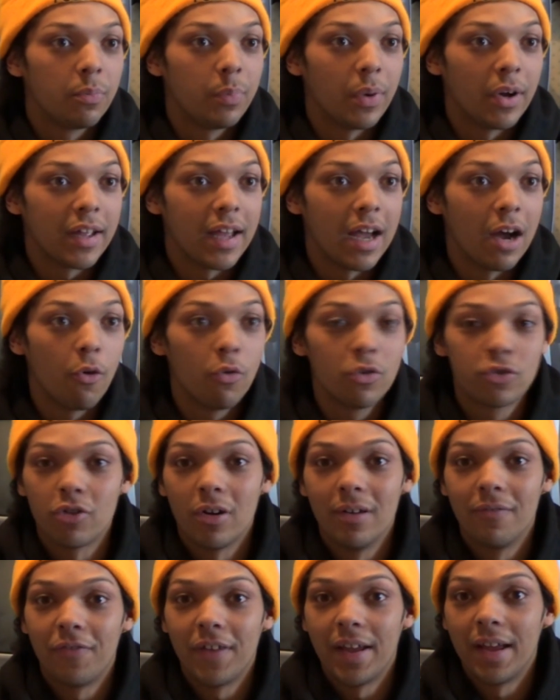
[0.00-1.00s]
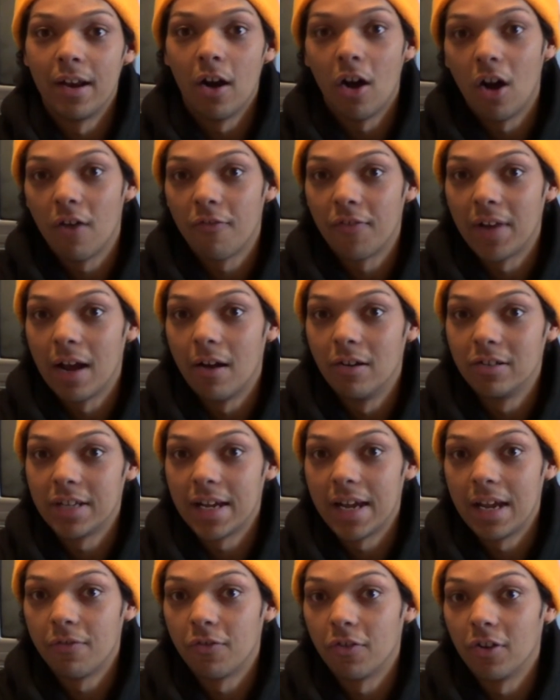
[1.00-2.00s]
But yeah, I always try and fit in half an hour a
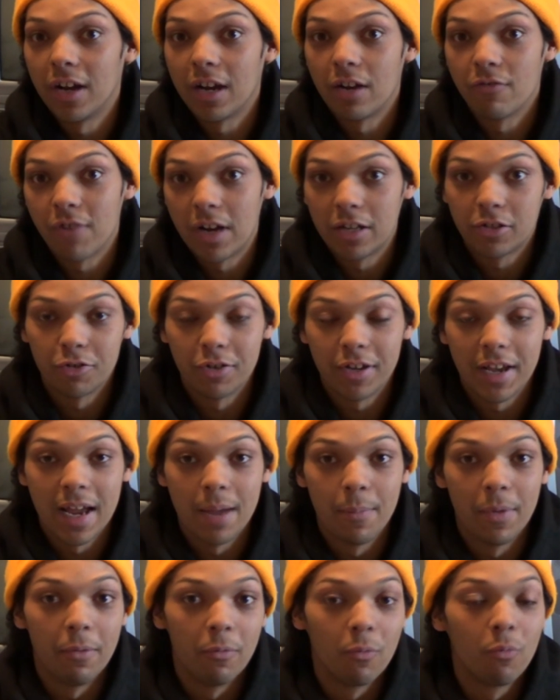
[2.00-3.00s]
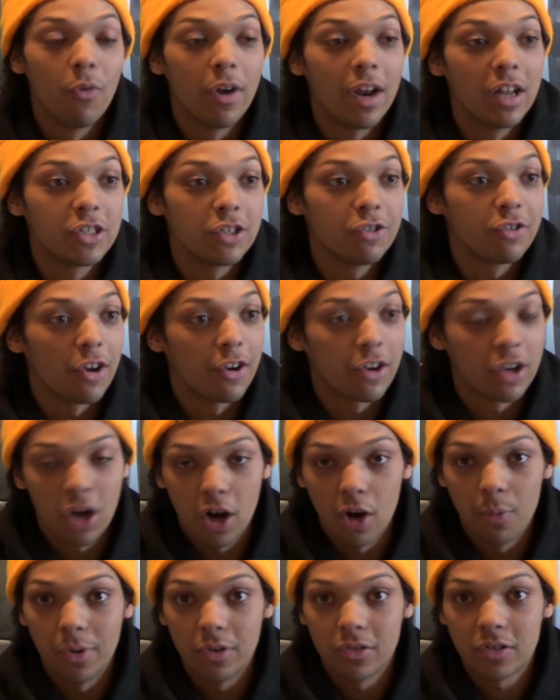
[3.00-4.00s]
day for like a retro game, and when I do go to
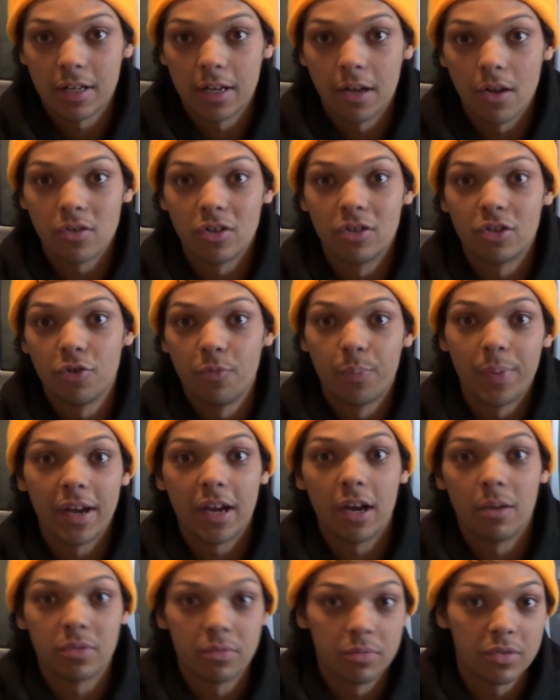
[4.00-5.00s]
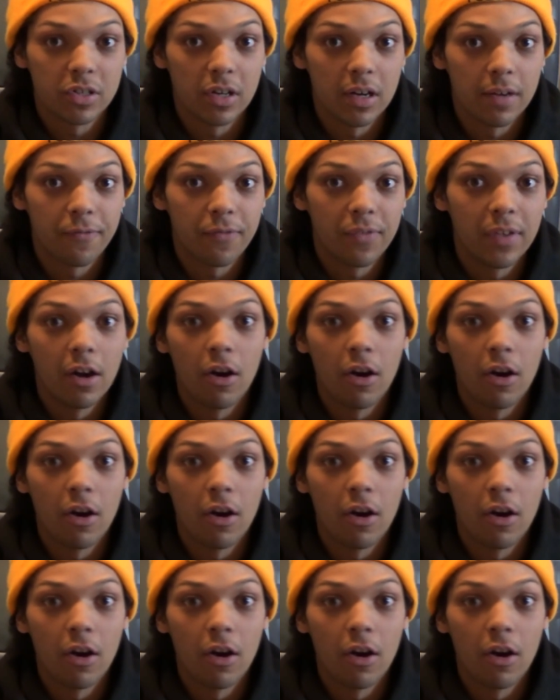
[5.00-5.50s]
car boot sales, I do pick up some stuff.